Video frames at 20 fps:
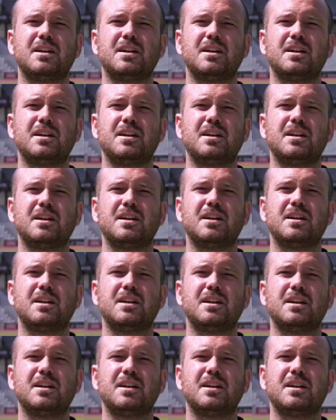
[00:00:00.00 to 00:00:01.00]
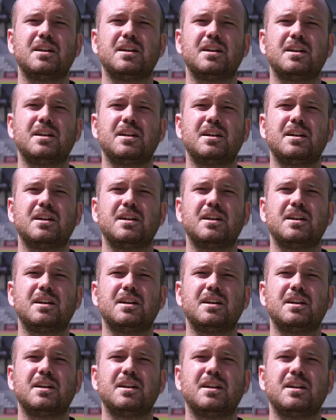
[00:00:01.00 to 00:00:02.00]

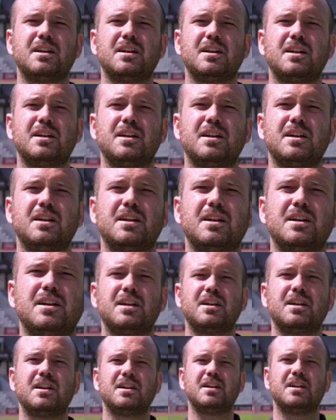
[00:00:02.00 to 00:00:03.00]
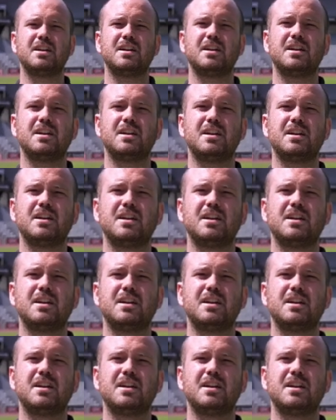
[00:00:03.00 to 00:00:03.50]
Nobody speaks.